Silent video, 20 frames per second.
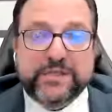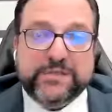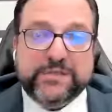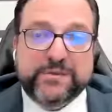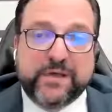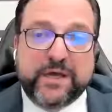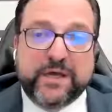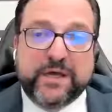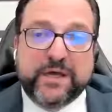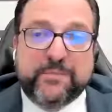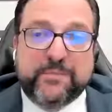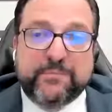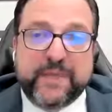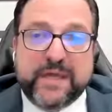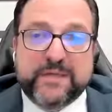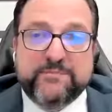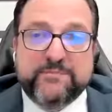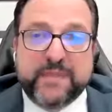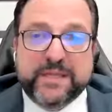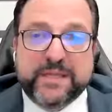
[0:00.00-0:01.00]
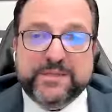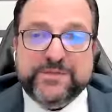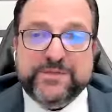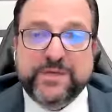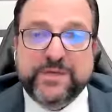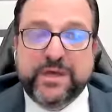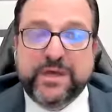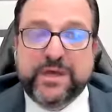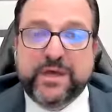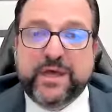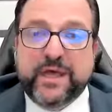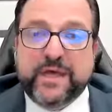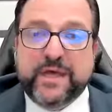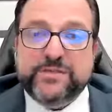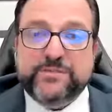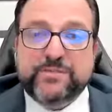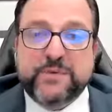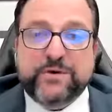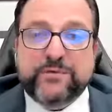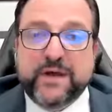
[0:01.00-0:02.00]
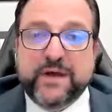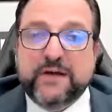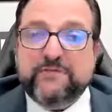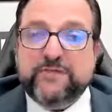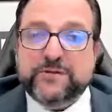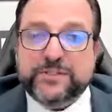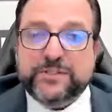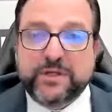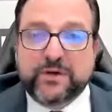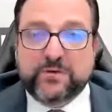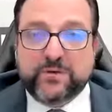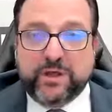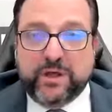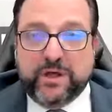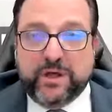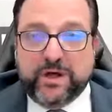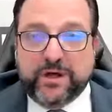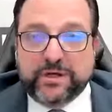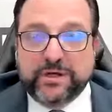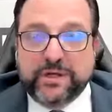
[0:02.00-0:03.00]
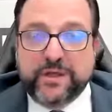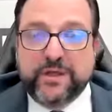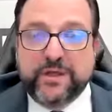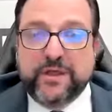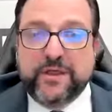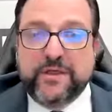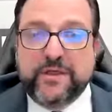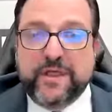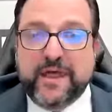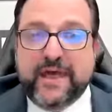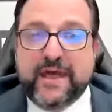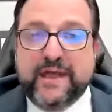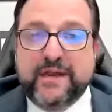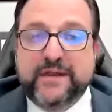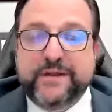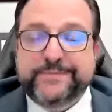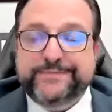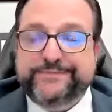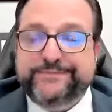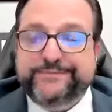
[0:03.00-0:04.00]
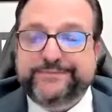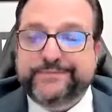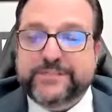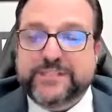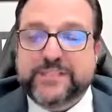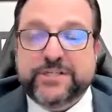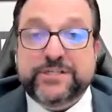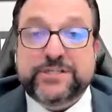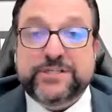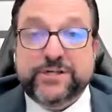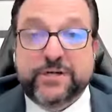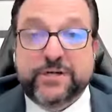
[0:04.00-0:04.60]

and its amendments has been around for so long that to